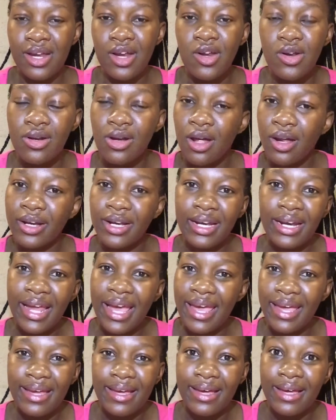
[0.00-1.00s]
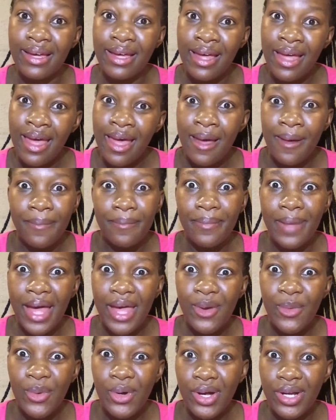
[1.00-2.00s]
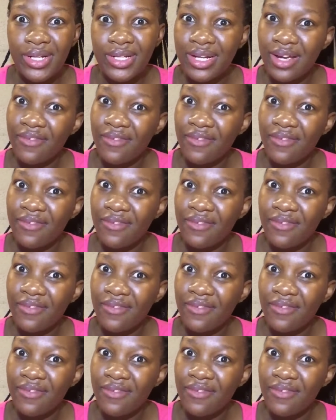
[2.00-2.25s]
Not like My one,